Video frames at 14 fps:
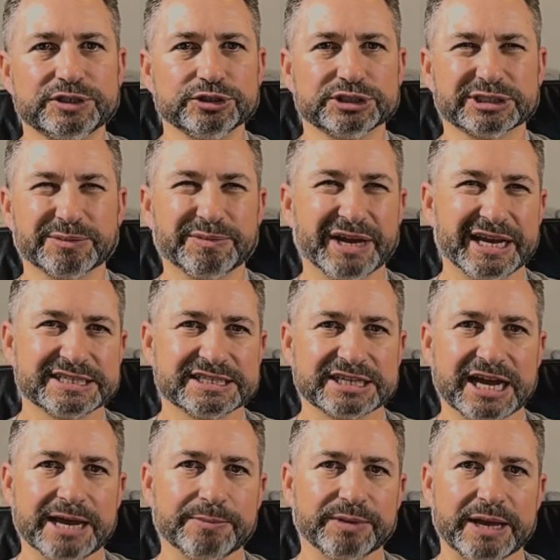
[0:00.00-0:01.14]
do some nice
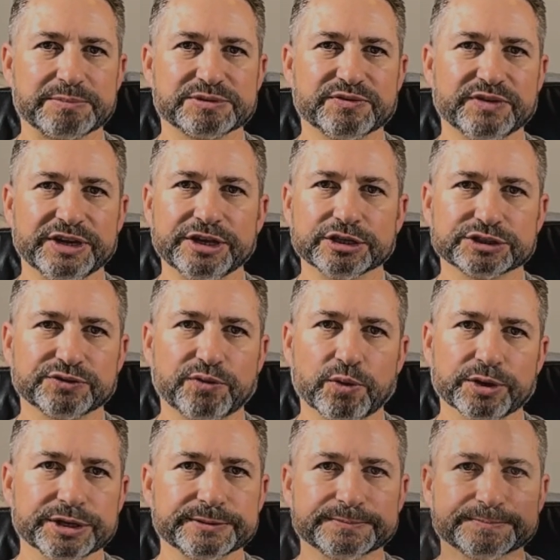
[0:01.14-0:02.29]
time-lapse videos for
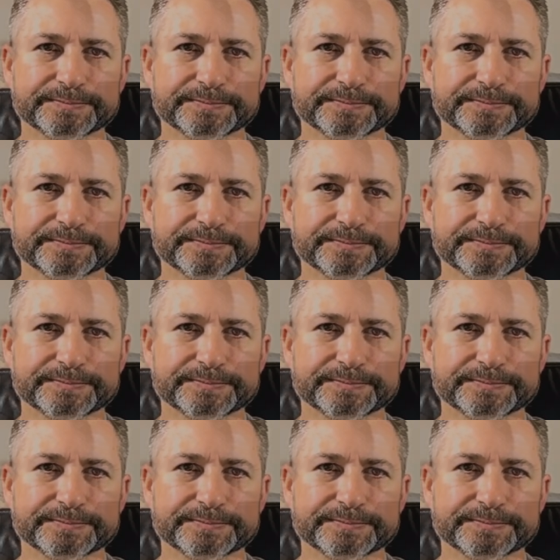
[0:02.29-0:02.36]
you.